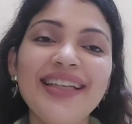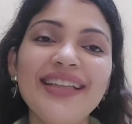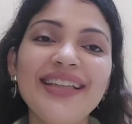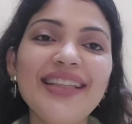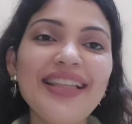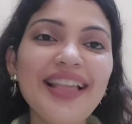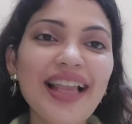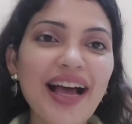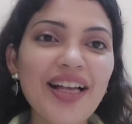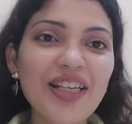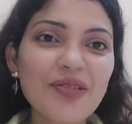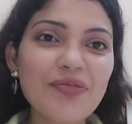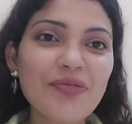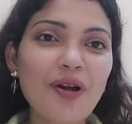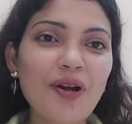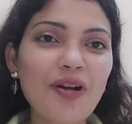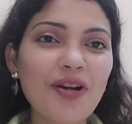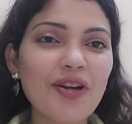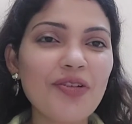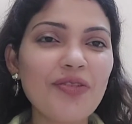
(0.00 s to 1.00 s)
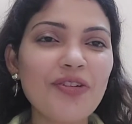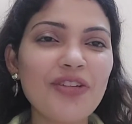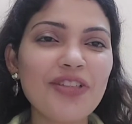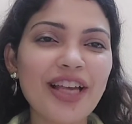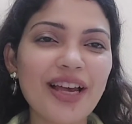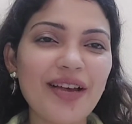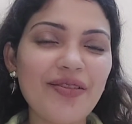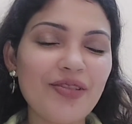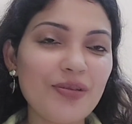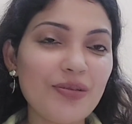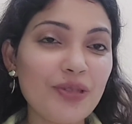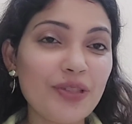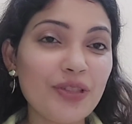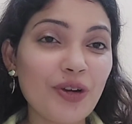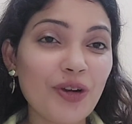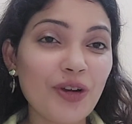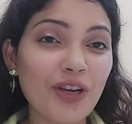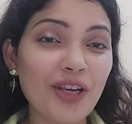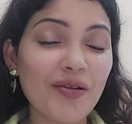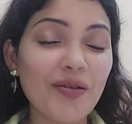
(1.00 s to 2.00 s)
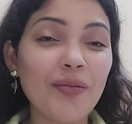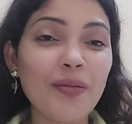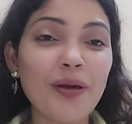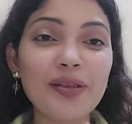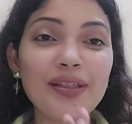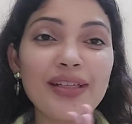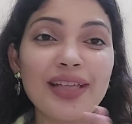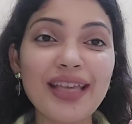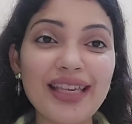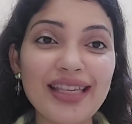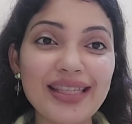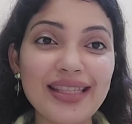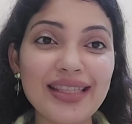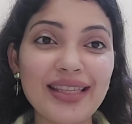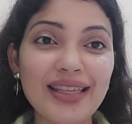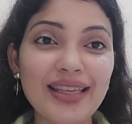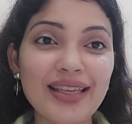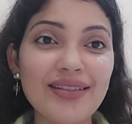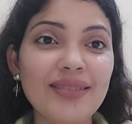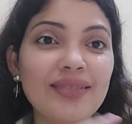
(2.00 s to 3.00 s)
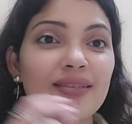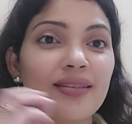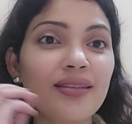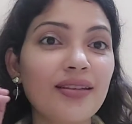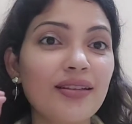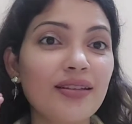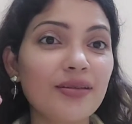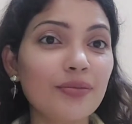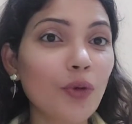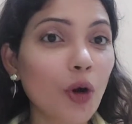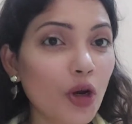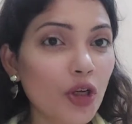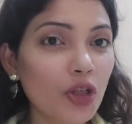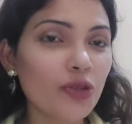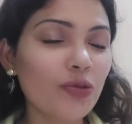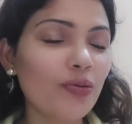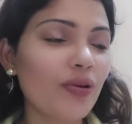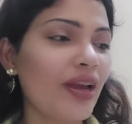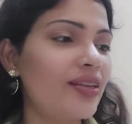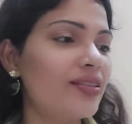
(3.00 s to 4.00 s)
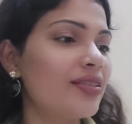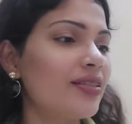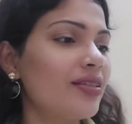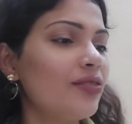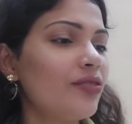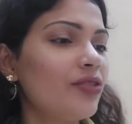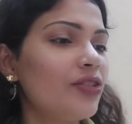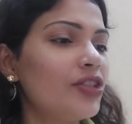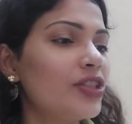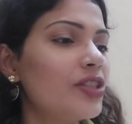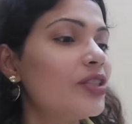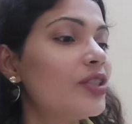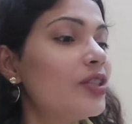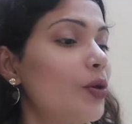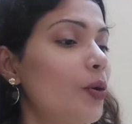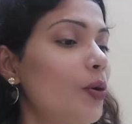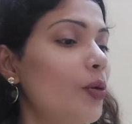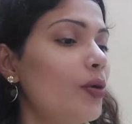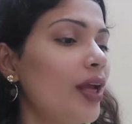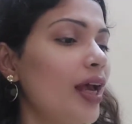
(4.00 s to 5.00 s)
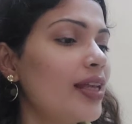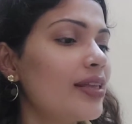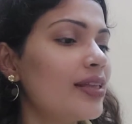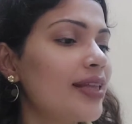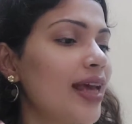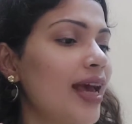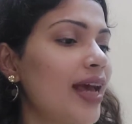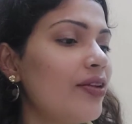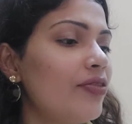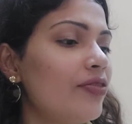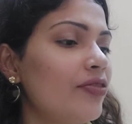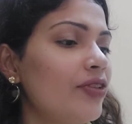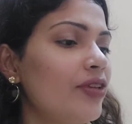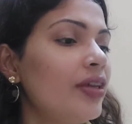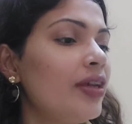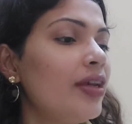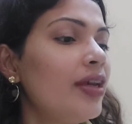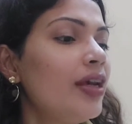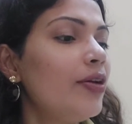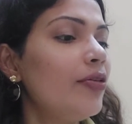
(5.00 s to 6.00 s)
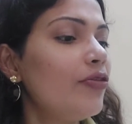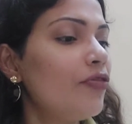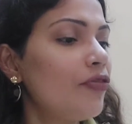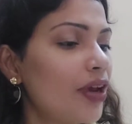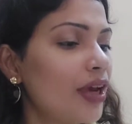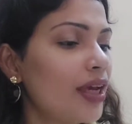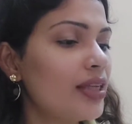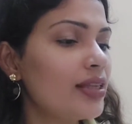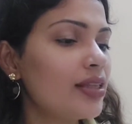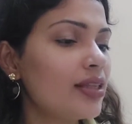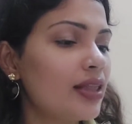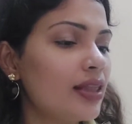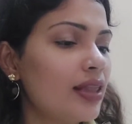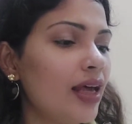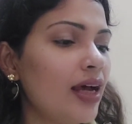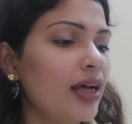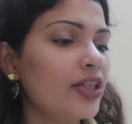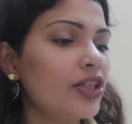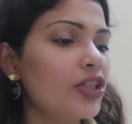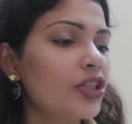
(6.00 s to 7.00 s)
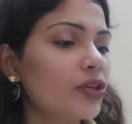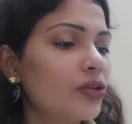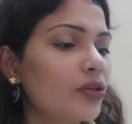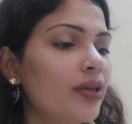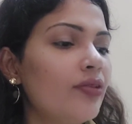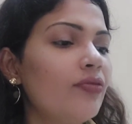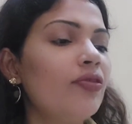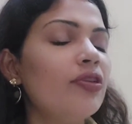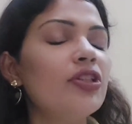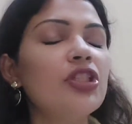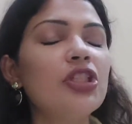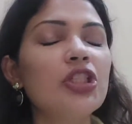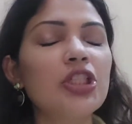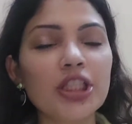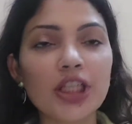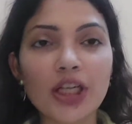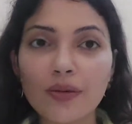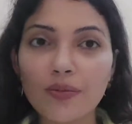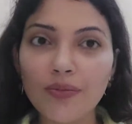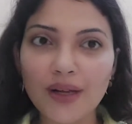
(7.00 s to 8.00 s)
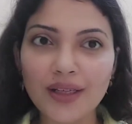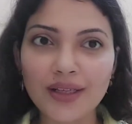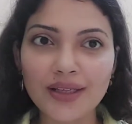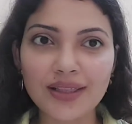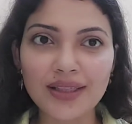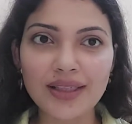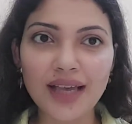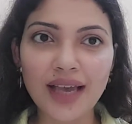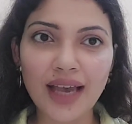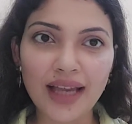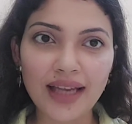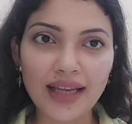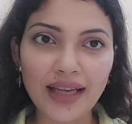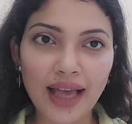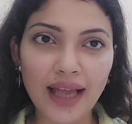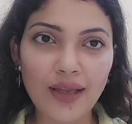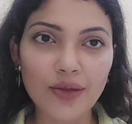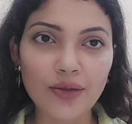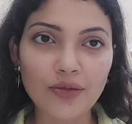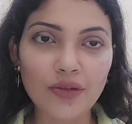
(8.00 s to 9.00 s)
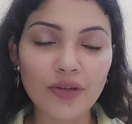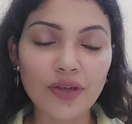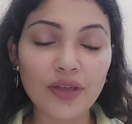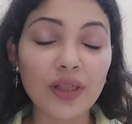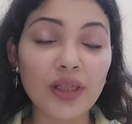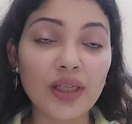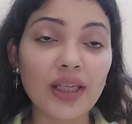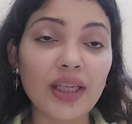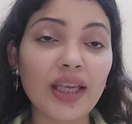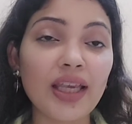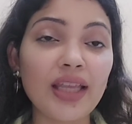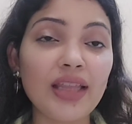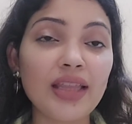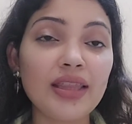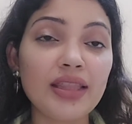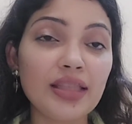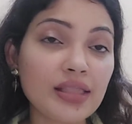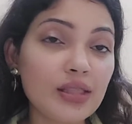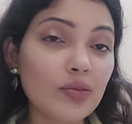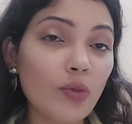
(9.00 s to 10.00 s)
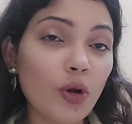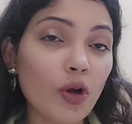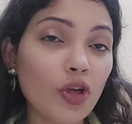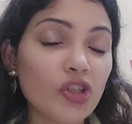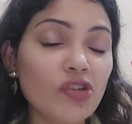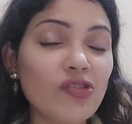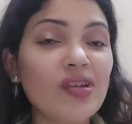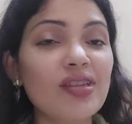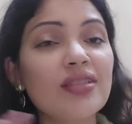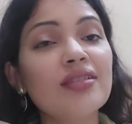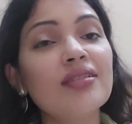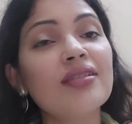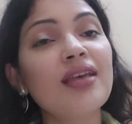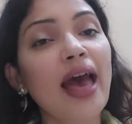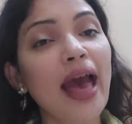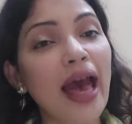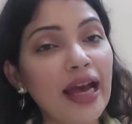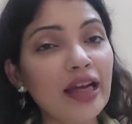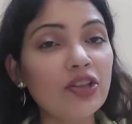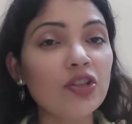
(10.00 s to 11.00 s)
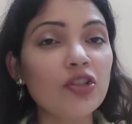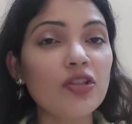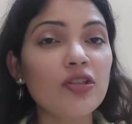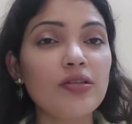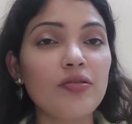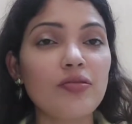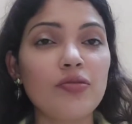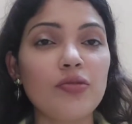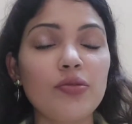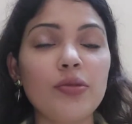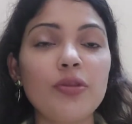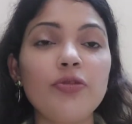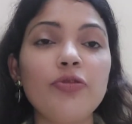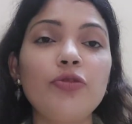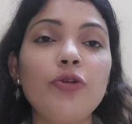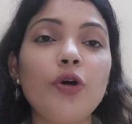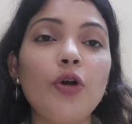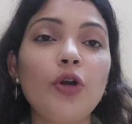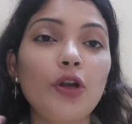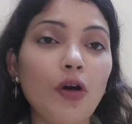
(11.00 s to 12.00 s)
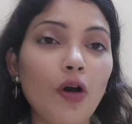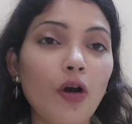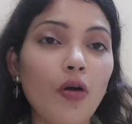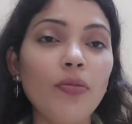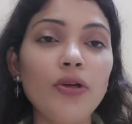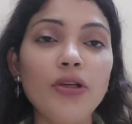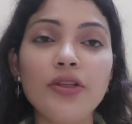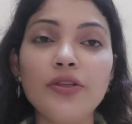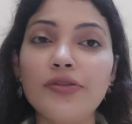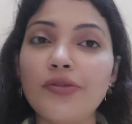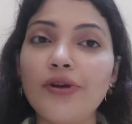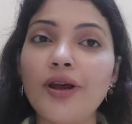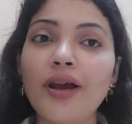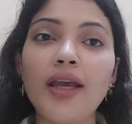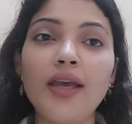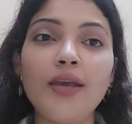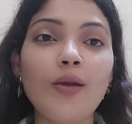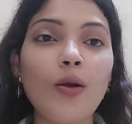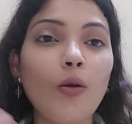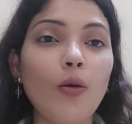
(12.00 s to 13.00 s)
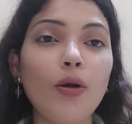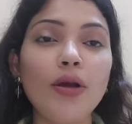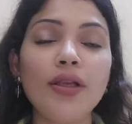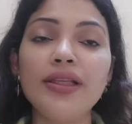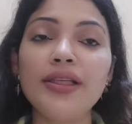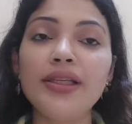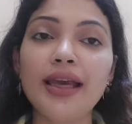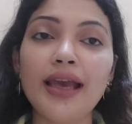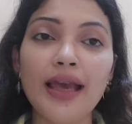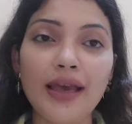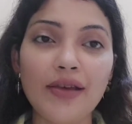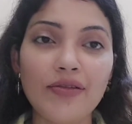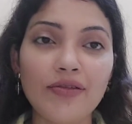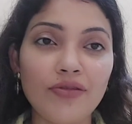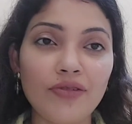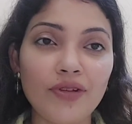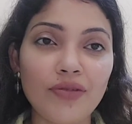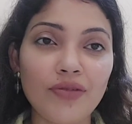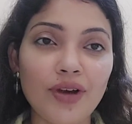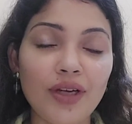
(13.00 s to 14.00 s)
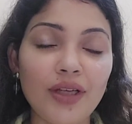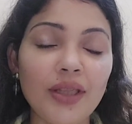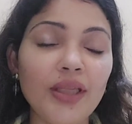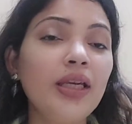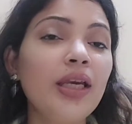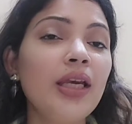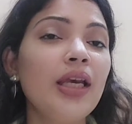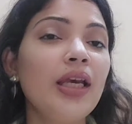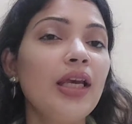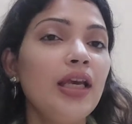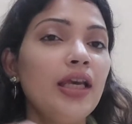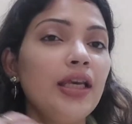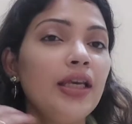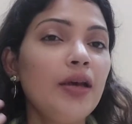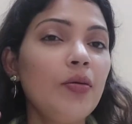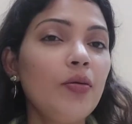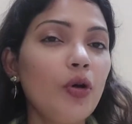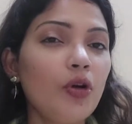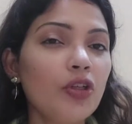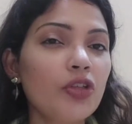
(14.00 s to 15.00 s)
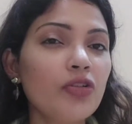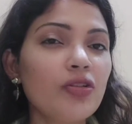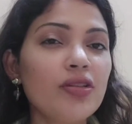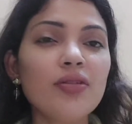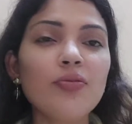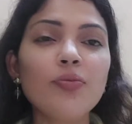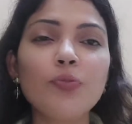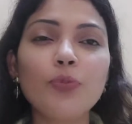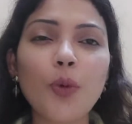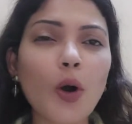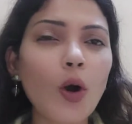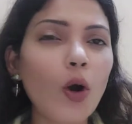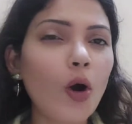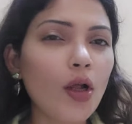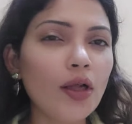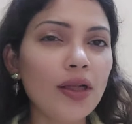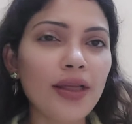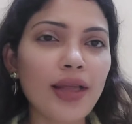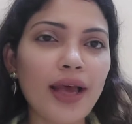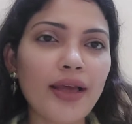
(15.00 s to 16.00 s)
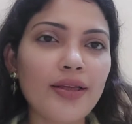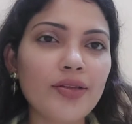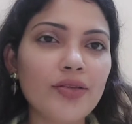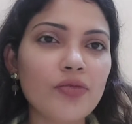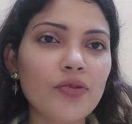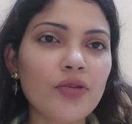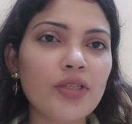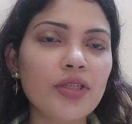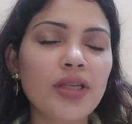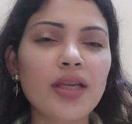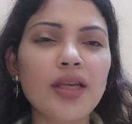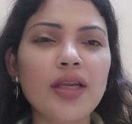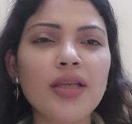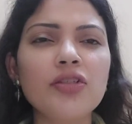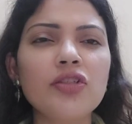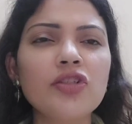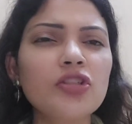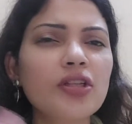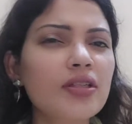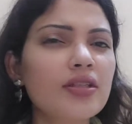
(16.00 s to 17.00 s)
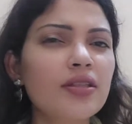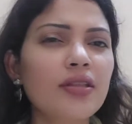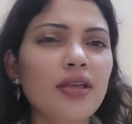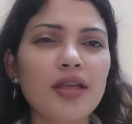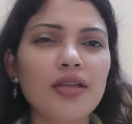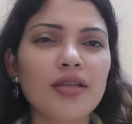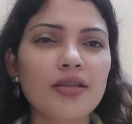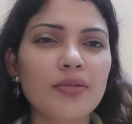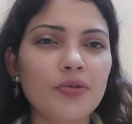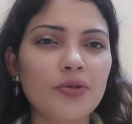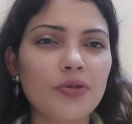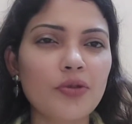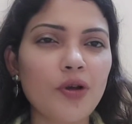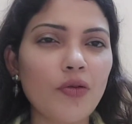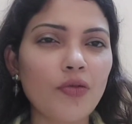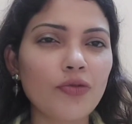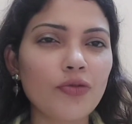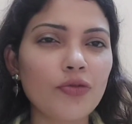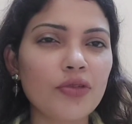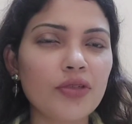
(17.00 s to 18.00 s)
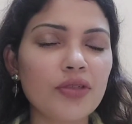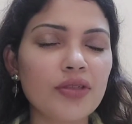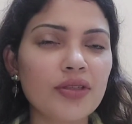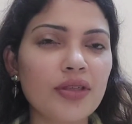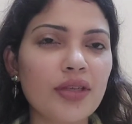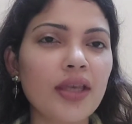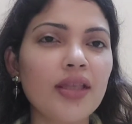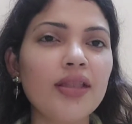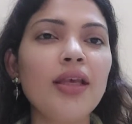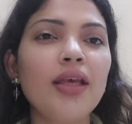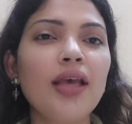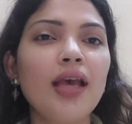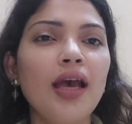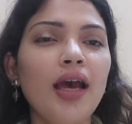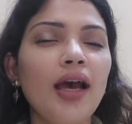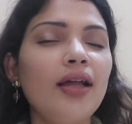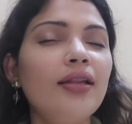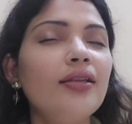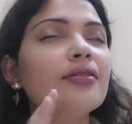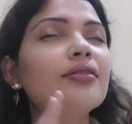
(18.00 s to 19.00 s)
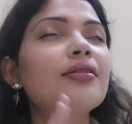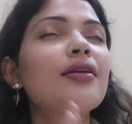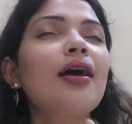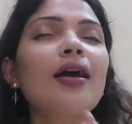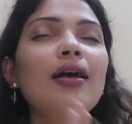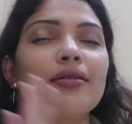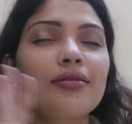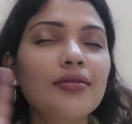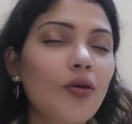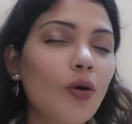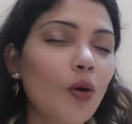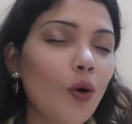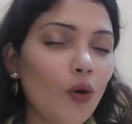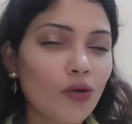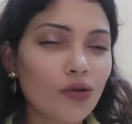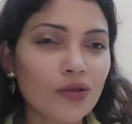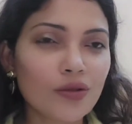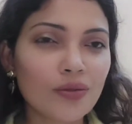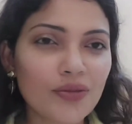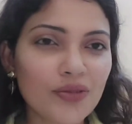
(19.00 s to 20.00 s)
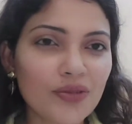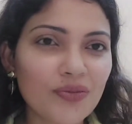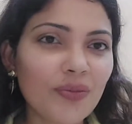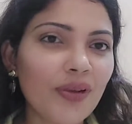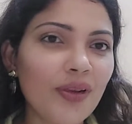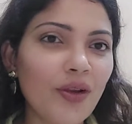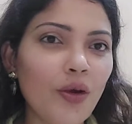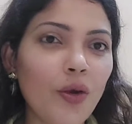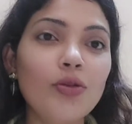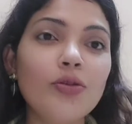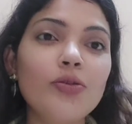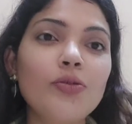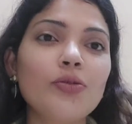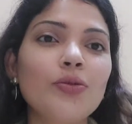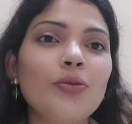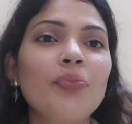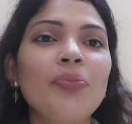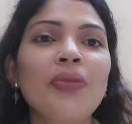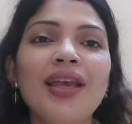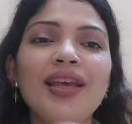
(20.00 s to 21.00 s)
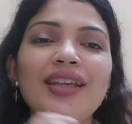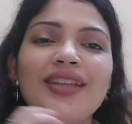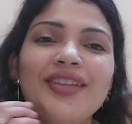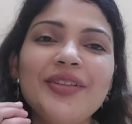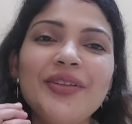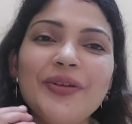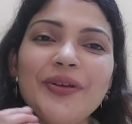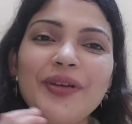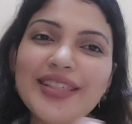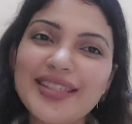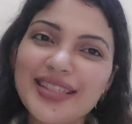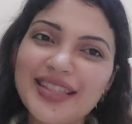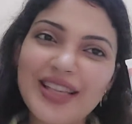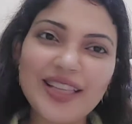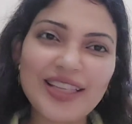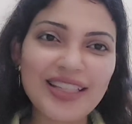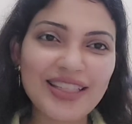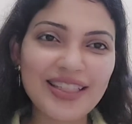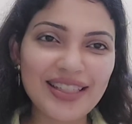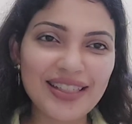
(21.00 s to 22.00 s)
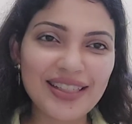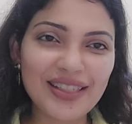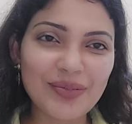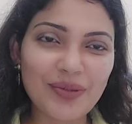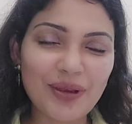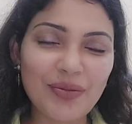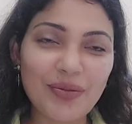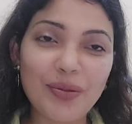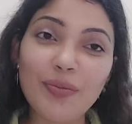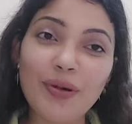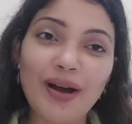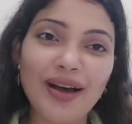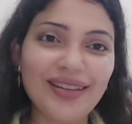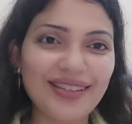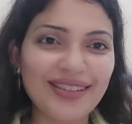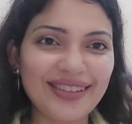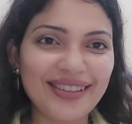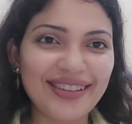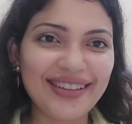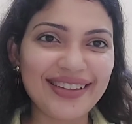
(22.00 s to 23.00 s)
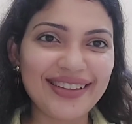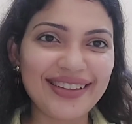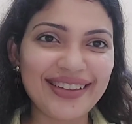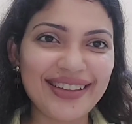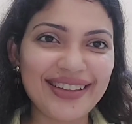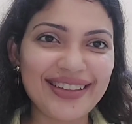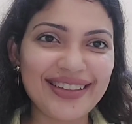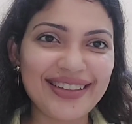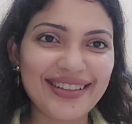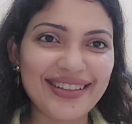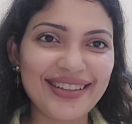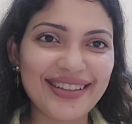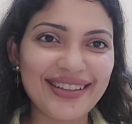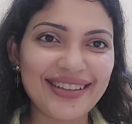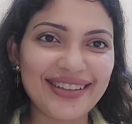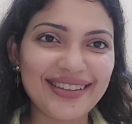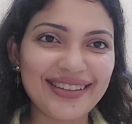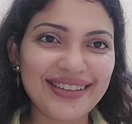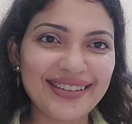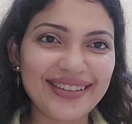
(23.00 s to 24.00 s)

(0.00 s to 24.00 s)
The last product which I will be talking about is this moisturizer, which is known as Sanfe face lush cream with shea butter and aloe vera. Again, this moisturizer is actually suitable for normal, dry, oily everybody. Ye moisturizer bahut lightweight hai, it just gets absorbed to the skin and it has an awesome smell also. To iske details mein bhi baat kar lete hain, chaliye.